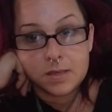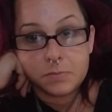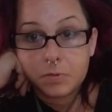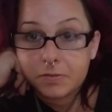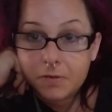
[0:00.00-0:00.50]

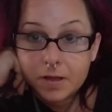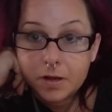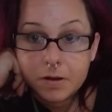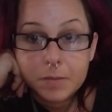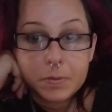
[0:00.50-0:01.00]
really fucking
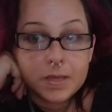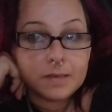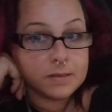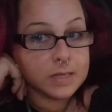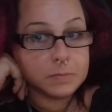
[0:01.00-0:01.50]
creepy.
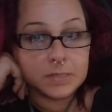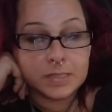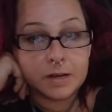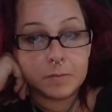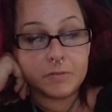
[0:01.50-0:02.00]
This guy's been
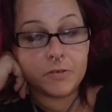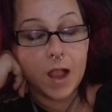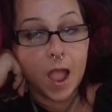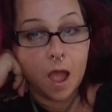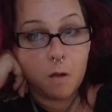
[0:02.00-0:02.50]
staring at me for
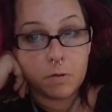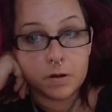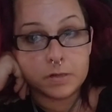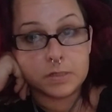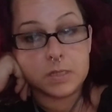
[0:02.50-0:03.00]

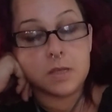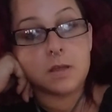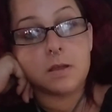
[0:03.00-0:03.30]
hours.